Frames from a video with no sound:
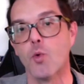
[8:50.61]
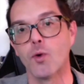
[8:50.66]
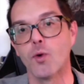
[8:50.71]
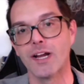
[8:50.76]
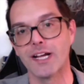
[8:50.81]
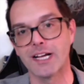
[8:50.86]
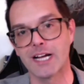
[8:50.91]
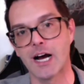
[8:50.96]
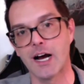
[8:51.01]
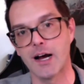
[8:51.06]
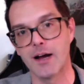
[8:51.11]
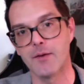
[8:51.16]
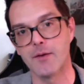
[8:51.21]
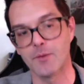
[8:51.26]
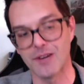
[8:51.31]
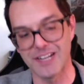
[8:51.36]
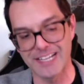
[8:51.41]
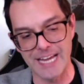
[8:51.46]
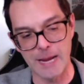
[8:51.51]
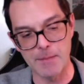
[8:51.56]
when it
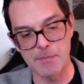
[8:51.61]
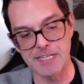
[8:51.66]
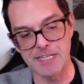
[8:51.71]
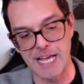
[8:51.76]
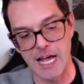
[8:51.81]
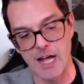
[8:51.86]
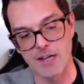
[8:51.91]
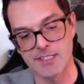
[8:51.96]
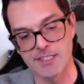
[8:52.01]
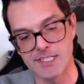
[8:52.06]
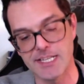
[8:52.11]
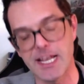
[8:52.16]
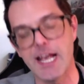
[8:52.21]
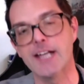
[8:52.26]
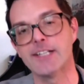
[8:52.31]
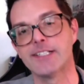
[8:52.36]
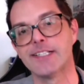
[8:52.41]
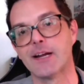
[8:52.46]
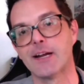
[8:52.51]
came to Galaxy's Edge,